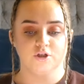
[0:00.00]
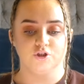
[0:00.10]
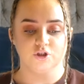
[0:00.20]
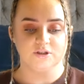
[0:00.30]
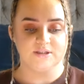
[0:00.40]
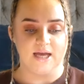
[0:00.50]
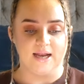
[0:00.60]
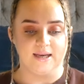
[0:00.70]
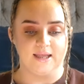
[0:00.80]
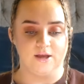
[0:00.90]
Just
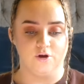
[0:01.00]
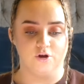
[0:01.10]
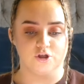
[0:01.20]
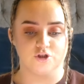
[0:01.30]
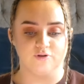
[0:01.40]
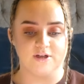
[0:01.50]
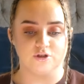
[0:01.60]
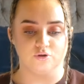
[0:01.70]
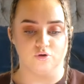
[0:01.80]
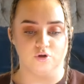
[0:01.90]
then, he heard a strange
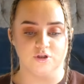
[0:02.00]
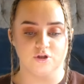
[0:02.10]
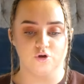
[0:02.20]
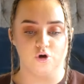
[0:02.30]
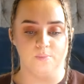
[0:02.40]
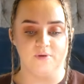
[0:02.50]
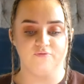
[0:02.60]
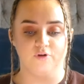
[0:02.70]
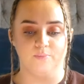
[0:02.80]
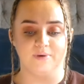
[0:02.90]
noise coming
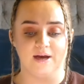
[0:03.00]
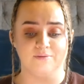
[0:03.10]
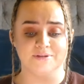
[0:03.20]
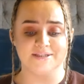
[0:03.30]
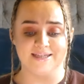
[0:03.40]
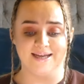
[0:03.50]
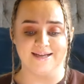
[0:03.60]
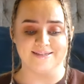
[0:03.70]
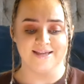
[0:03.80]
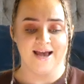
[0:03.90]
from
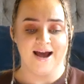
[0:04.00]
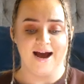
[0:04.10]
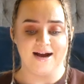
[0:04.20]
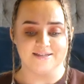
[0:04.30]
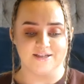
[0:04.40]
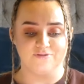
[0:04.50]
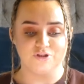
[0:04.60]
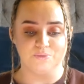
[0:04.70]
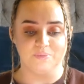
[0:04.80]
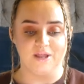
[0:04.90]
downstairs as if
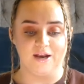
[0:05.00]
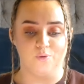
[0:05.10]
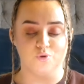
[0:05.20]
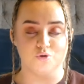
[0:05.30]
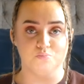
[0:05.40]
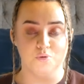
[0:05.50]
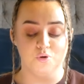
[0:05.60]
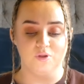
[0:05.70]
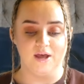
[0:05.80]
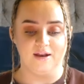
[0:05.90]
something was
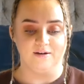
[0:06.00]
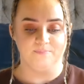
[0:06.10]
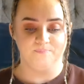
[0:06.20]
moving.